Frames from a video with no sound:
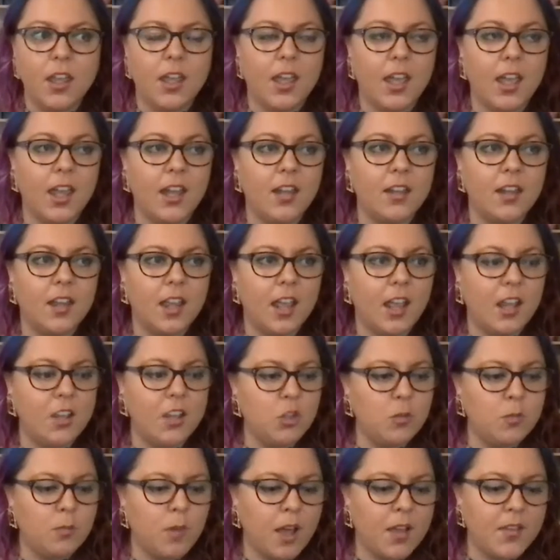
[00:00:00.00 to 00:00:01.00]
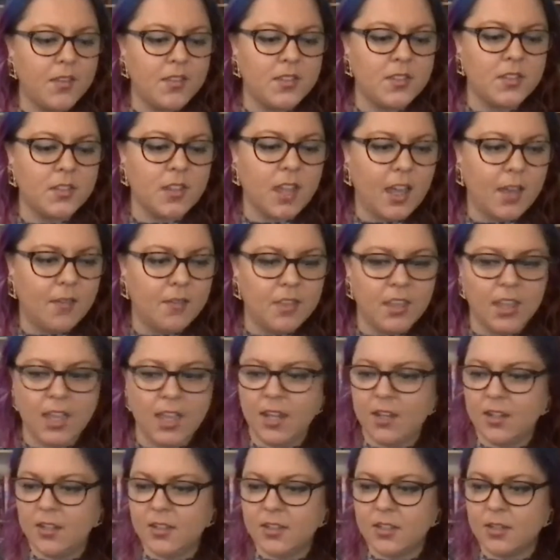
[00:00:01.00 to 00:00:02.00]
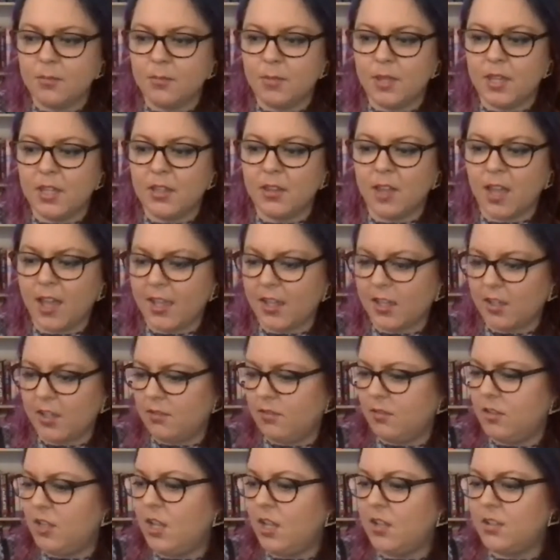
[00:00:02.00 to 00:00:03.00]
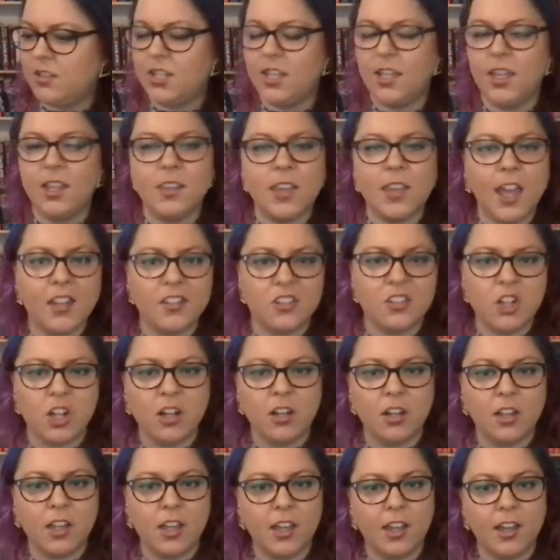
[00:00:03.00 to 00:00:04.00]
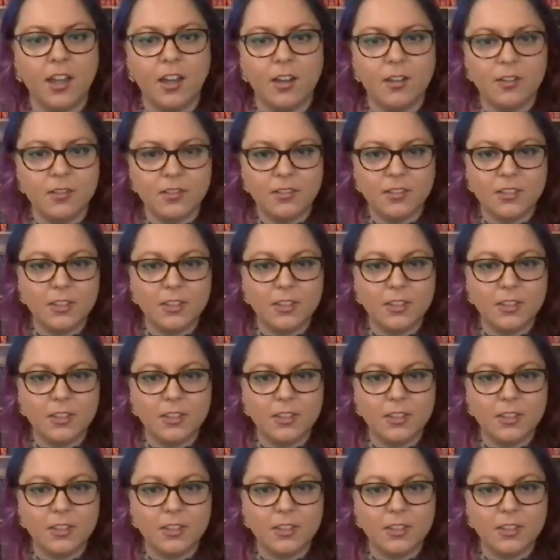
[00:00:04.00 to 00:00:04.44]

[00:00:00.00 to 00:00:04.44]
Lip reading: And you might still have the editor be like, yeah, tear that chunk out.